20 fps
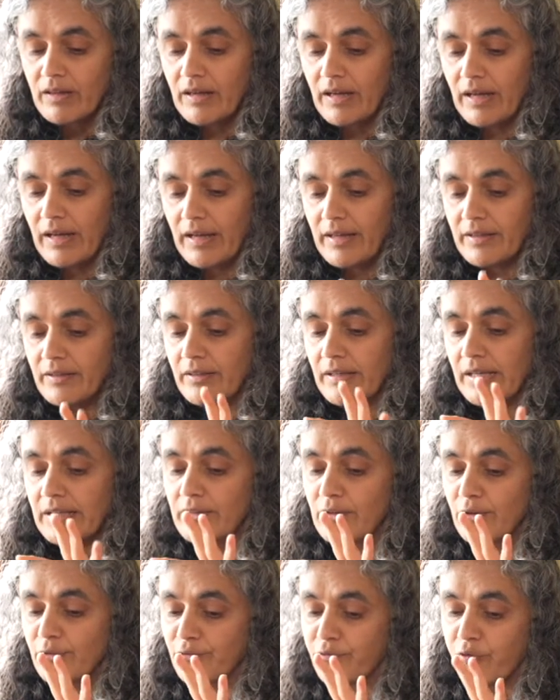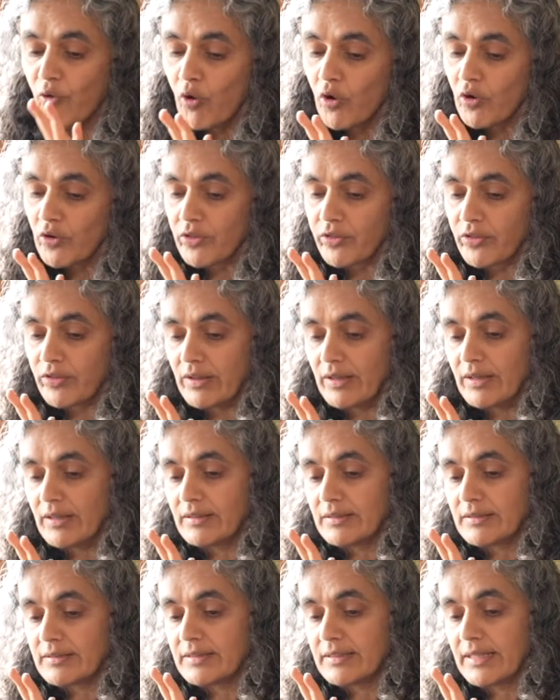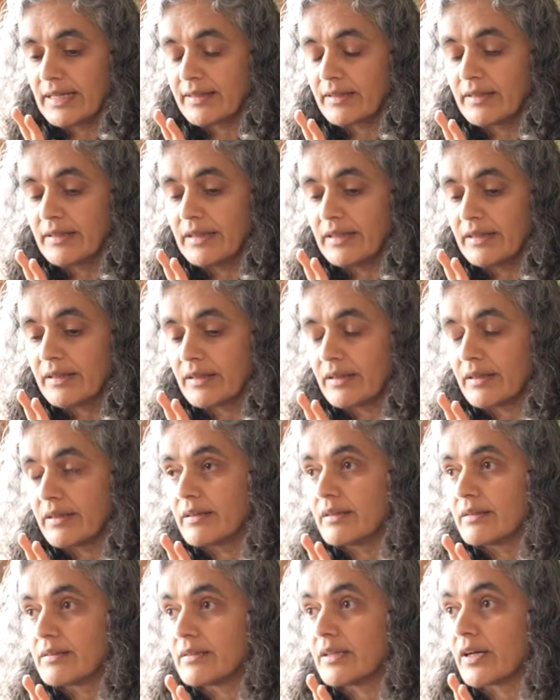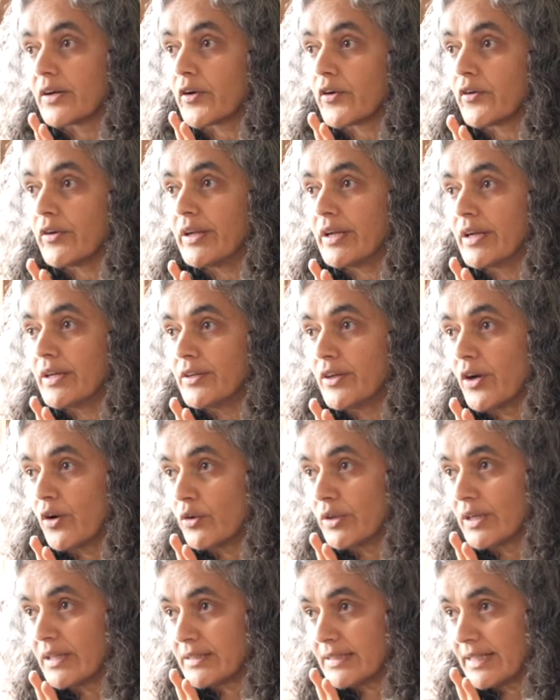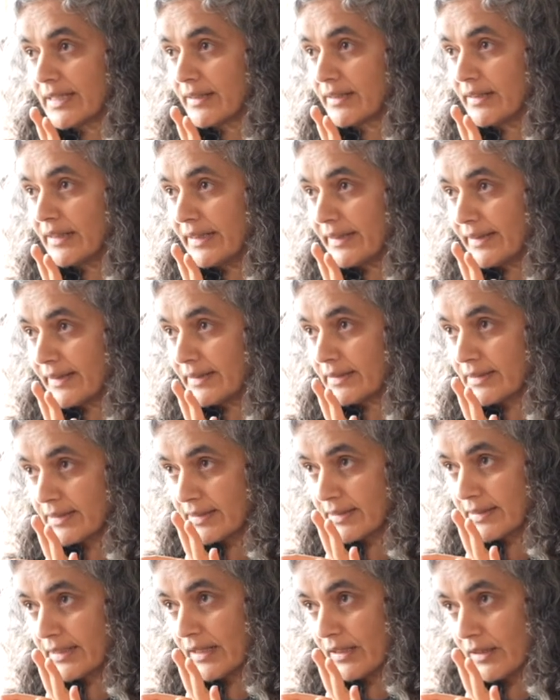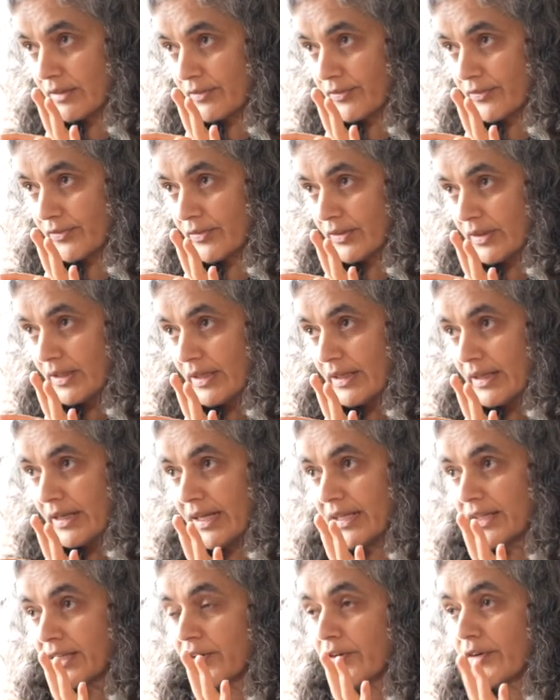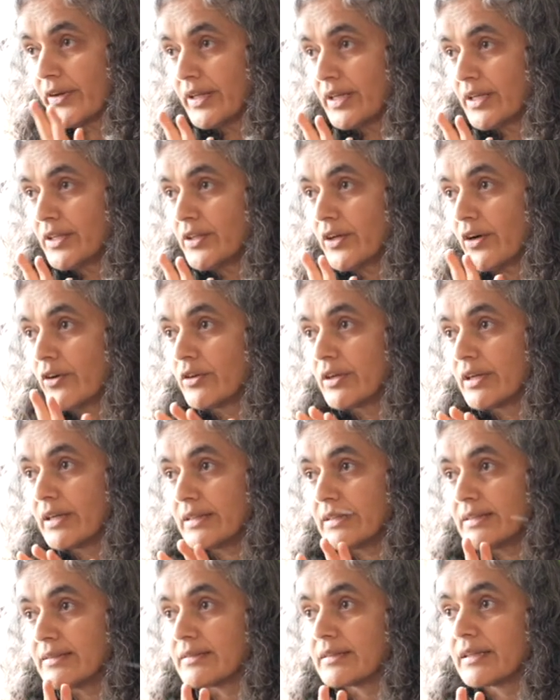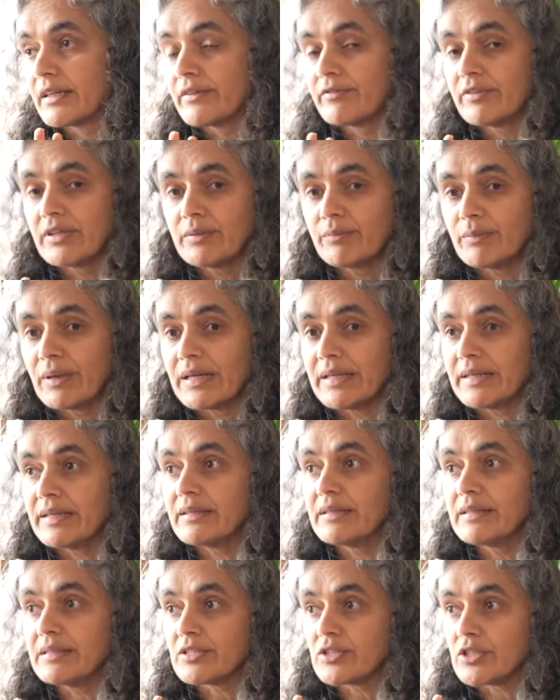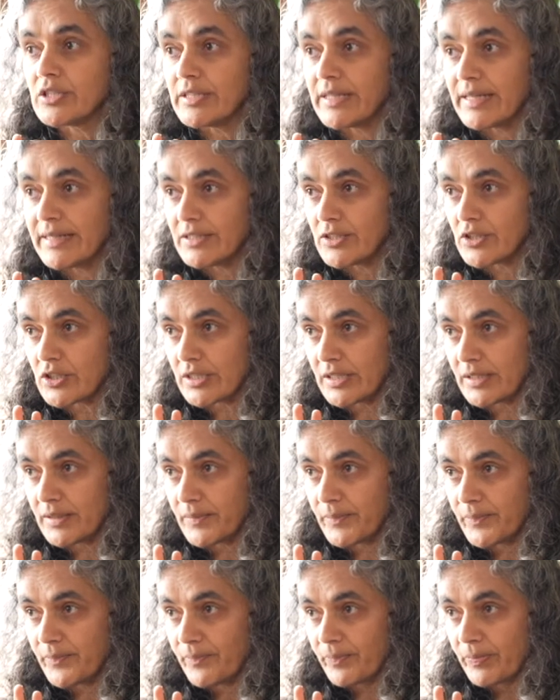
And then the 4th technique is the Kriya Yoga technique itself. And Kriya Yoga is given by initiation.